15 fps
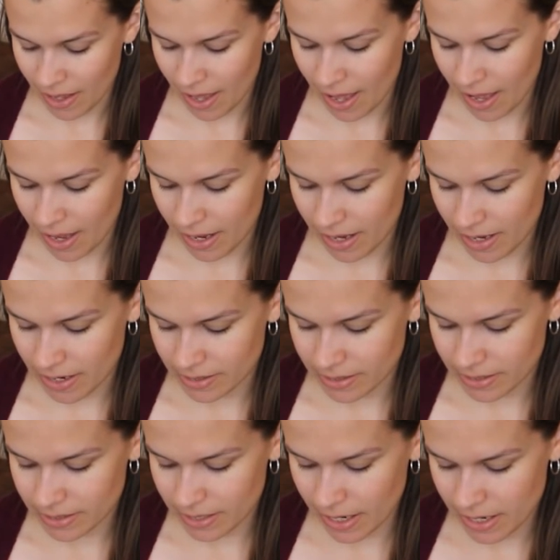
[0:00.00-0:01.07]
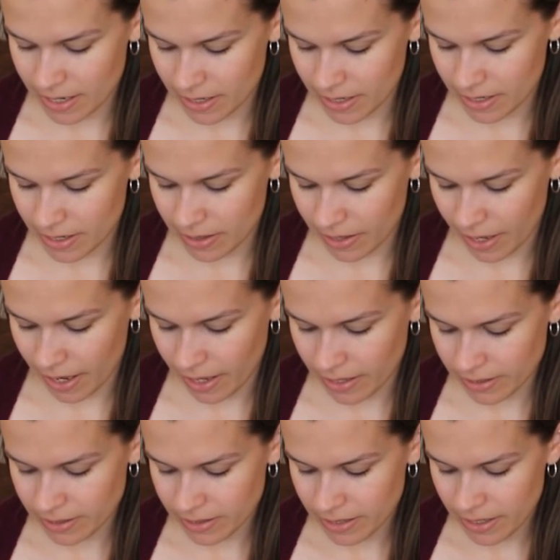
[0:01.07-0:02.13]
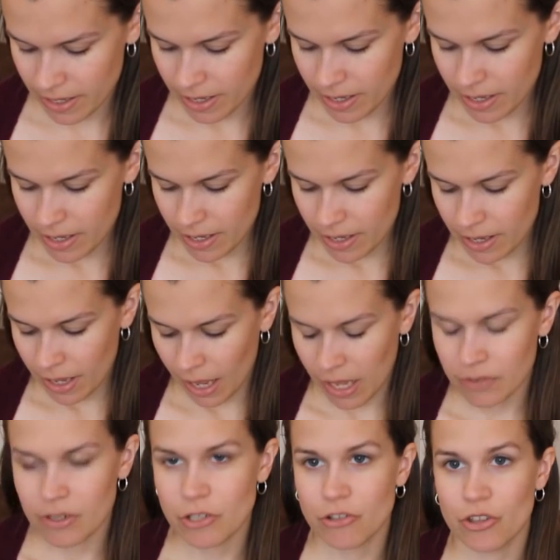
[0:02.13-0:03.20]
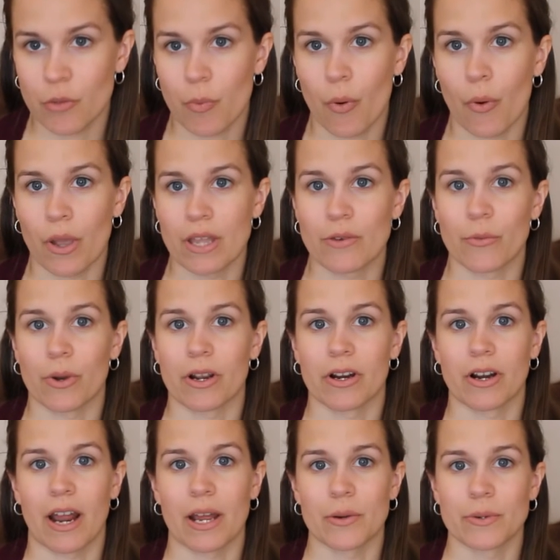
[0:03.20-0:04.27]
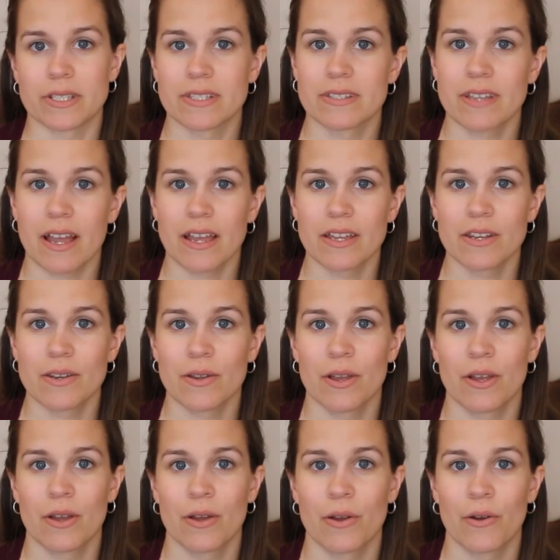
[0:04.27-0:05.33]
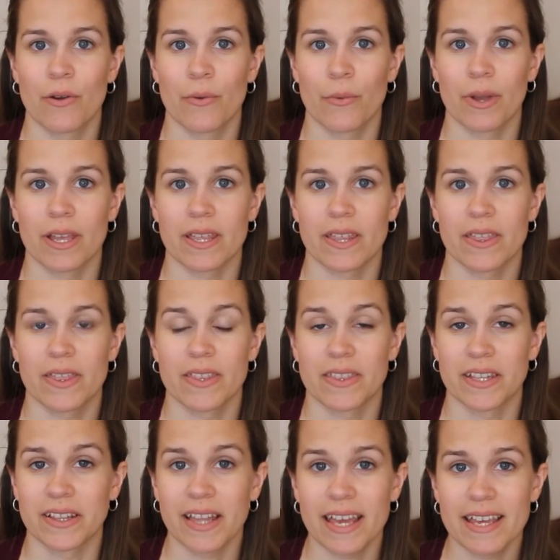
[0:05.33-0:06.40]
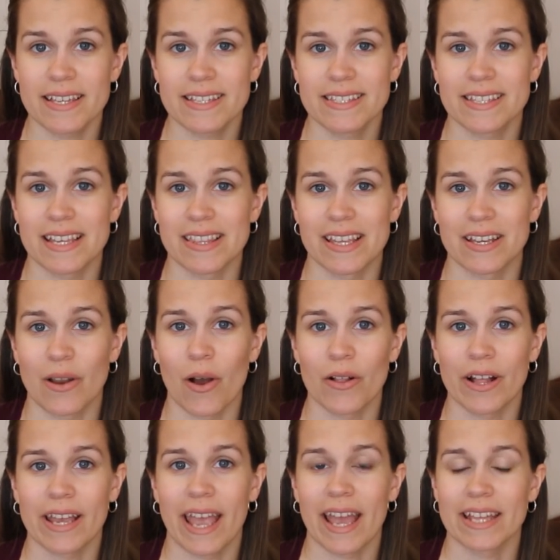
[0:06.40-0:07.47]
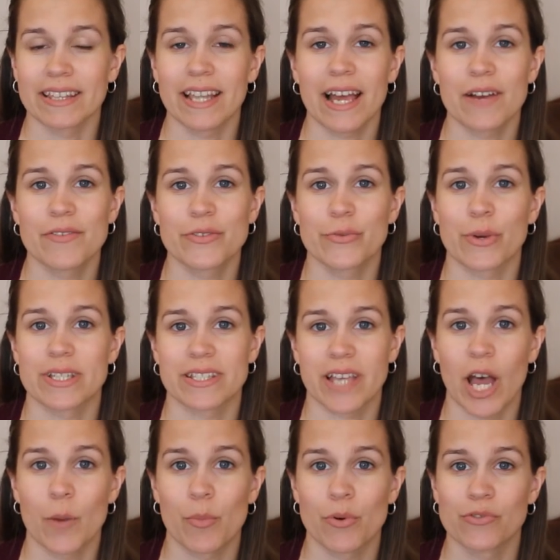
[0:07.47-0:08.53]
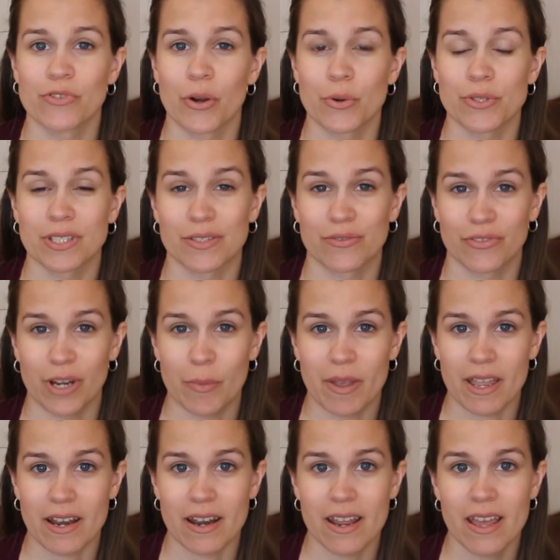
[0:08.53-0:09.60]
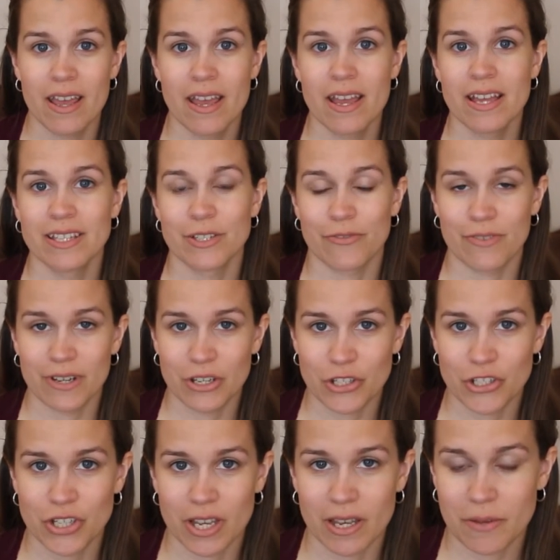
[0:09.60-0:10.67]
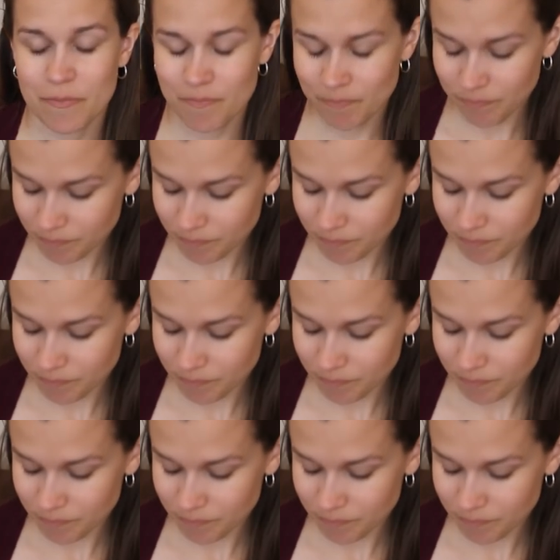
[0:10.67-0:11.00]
I decided that I reached the point where I was done with the lace, and then all I had left was a couple rows of ribbing to finish it.